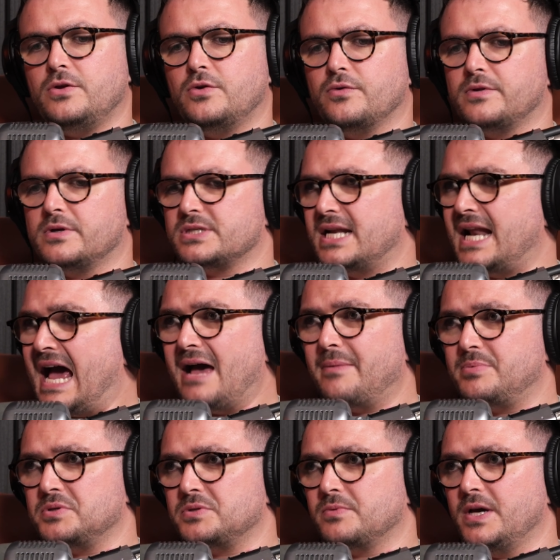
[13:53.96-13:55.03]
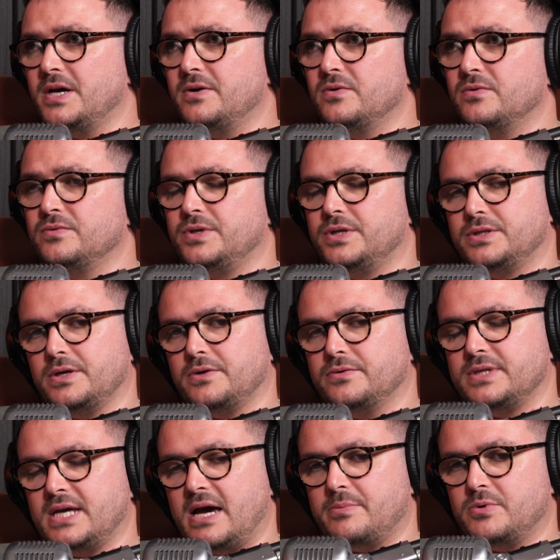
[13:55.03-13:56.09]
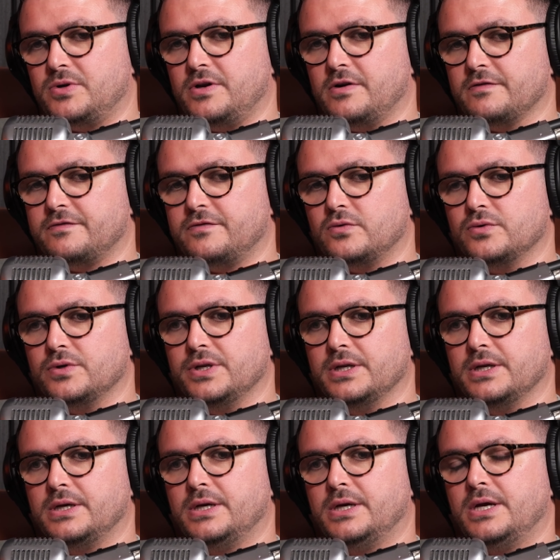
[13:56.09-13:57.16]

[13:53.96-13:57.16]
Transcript: There's an app as well. You can download the app onto your phone.